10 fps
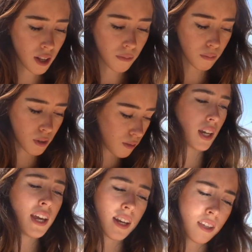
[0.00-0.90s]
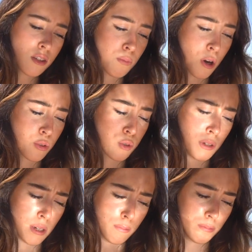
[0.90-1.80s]
well, it is supposed to
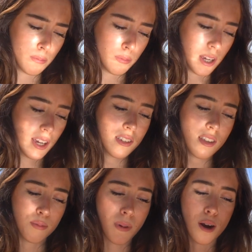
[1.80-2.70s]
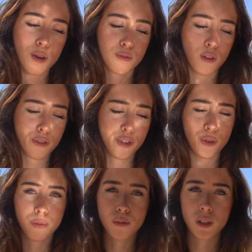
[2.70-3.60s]
be a, it says powerful
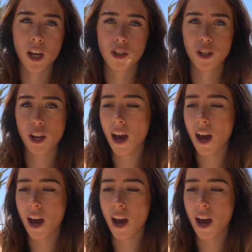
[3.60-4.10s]
super protection.